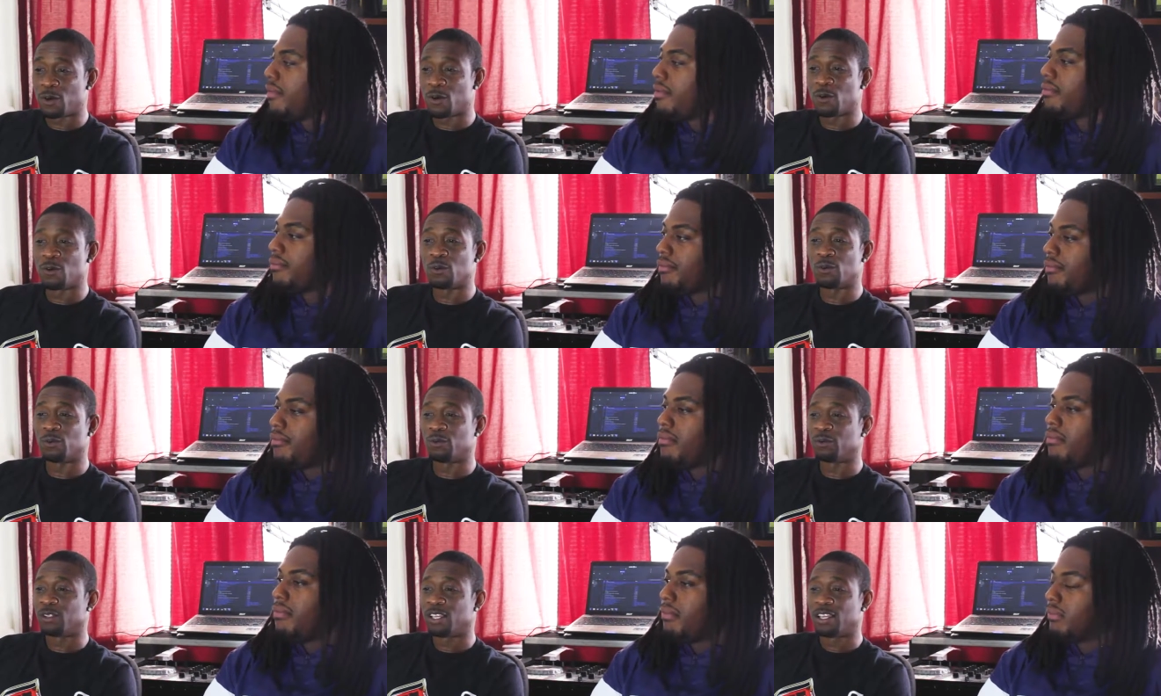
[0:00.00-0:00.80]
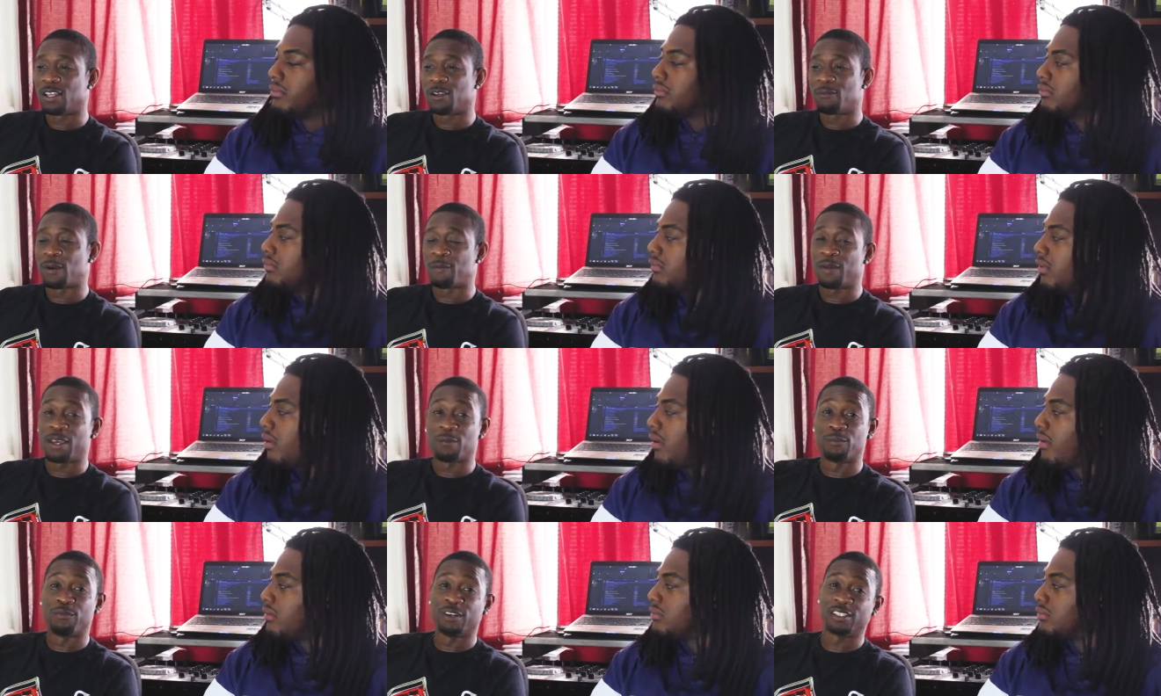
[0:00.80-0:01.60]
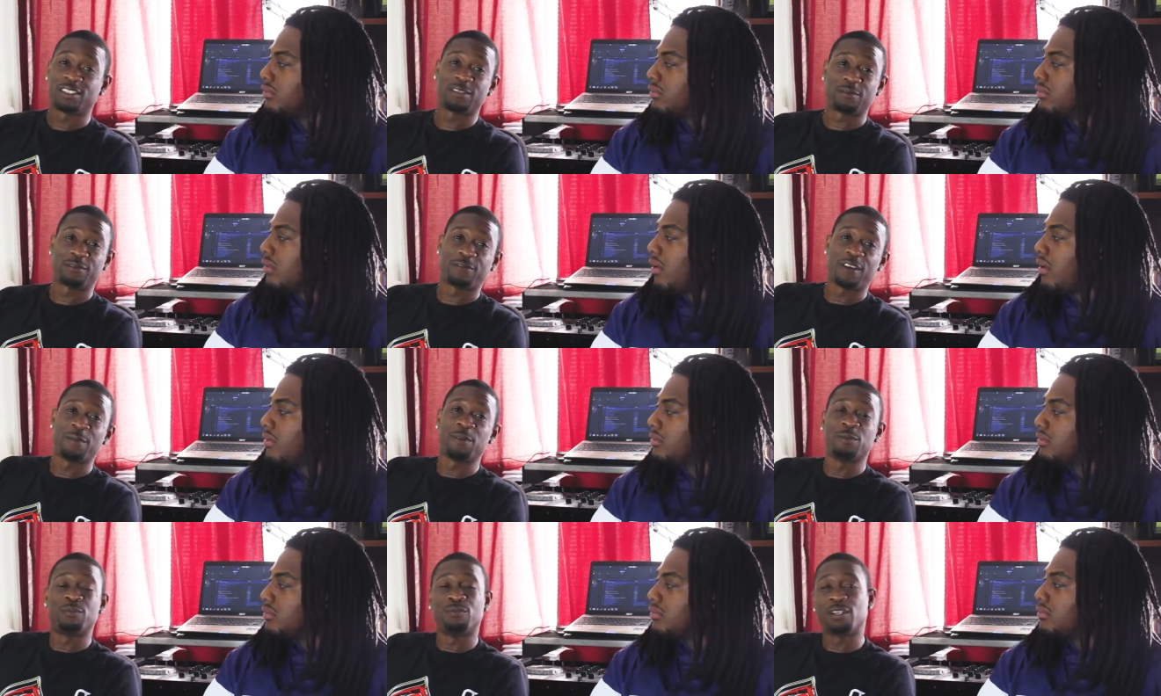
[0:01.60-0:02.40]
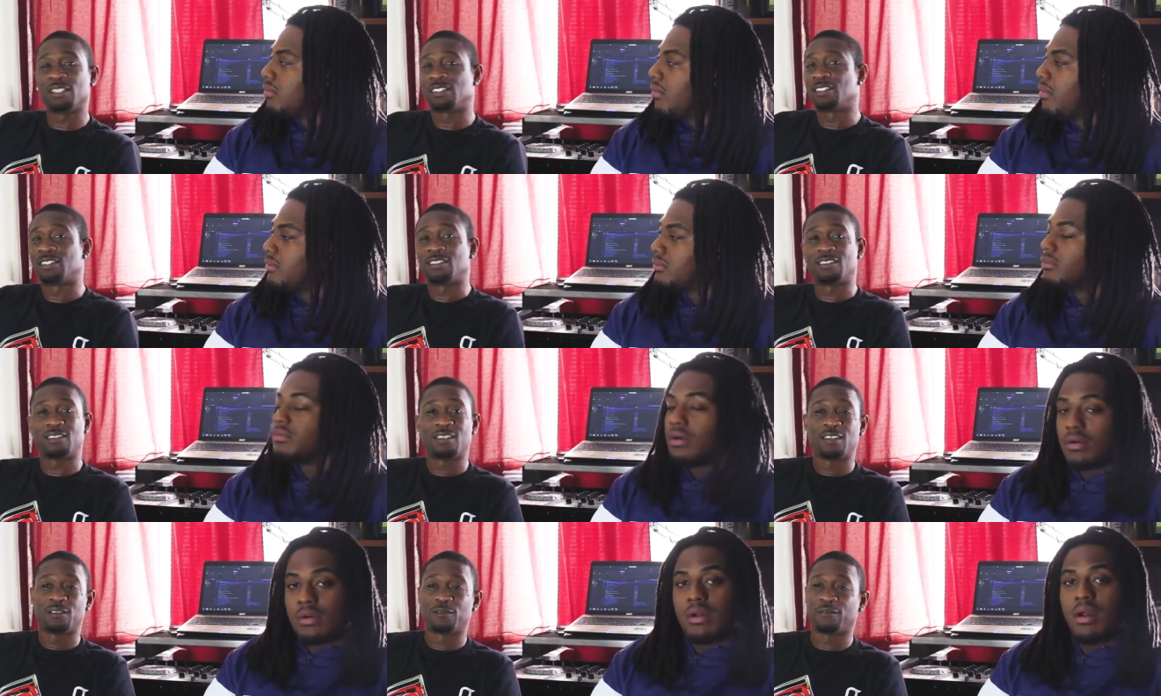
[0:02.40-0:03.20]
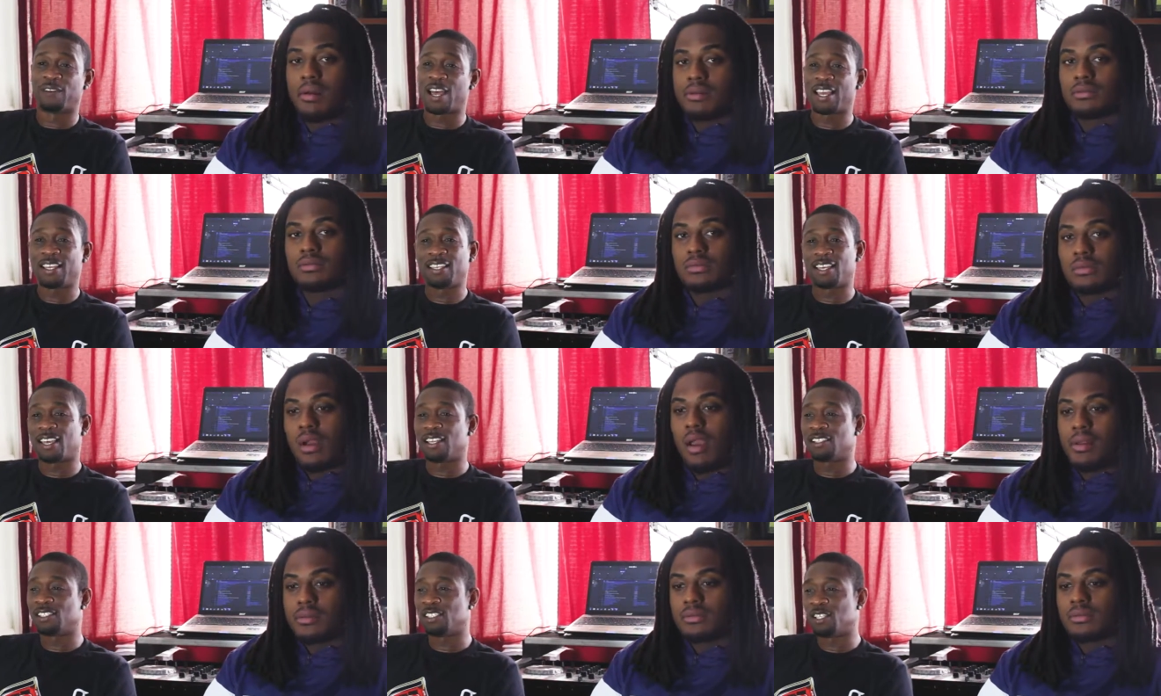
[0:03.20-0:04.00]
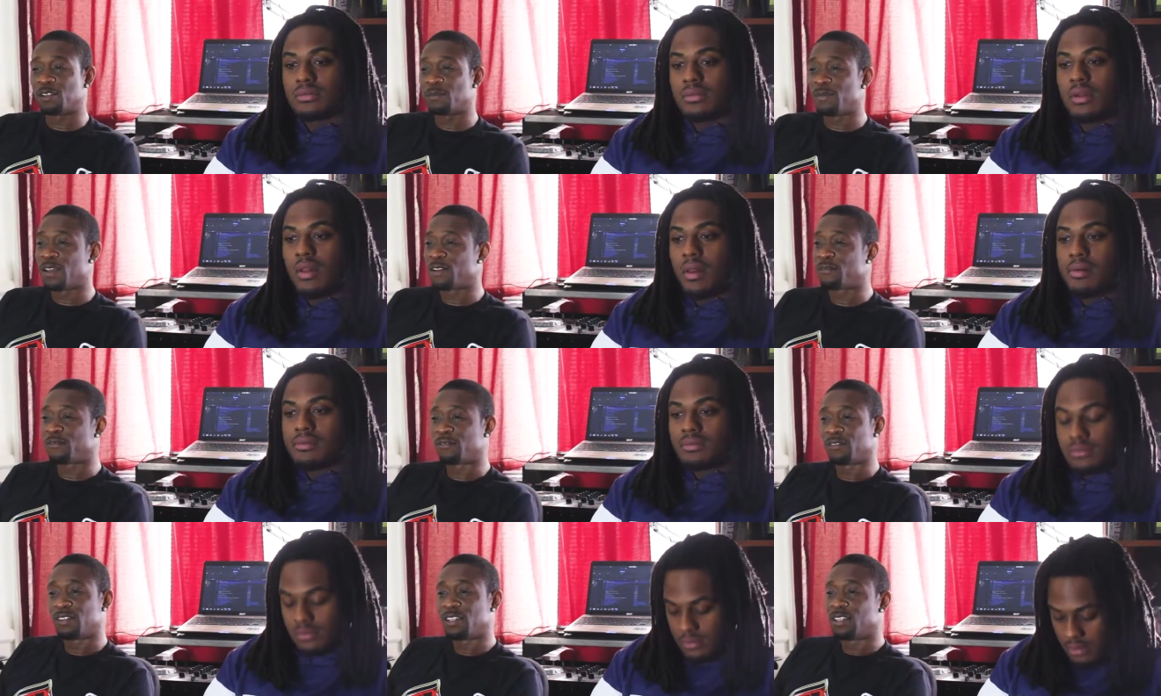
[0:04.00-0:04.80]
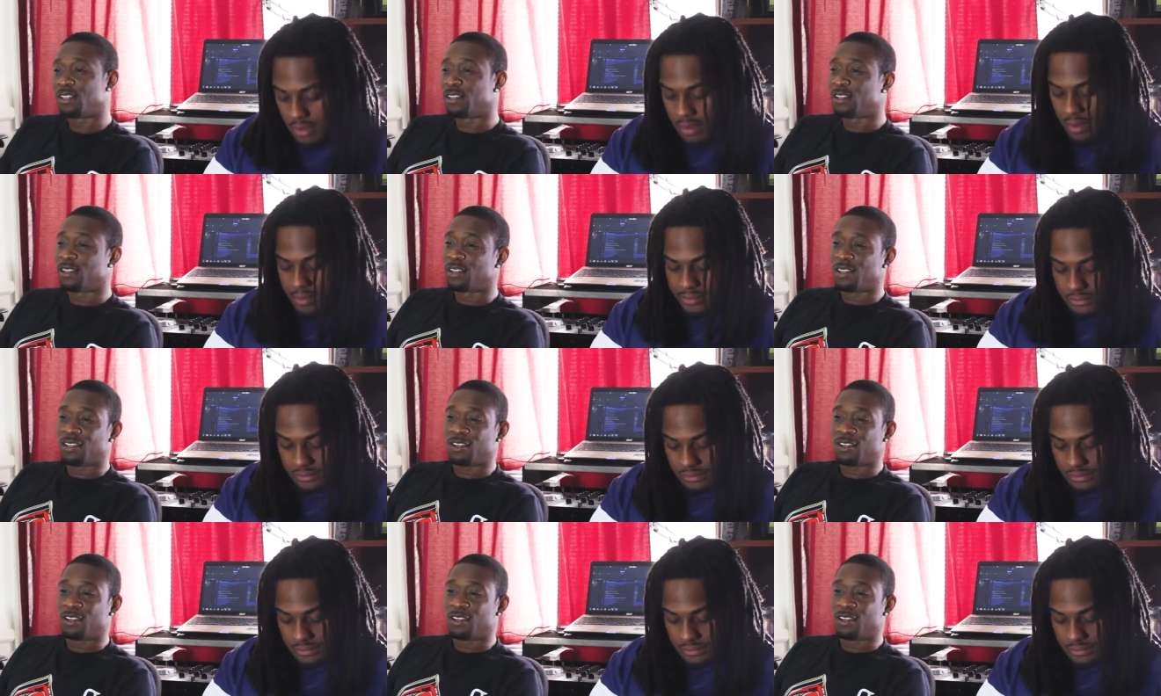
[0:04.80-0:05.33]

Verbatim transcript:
Speaker 1: whole, my man Briss, family Briss, Flight Gang, G M F.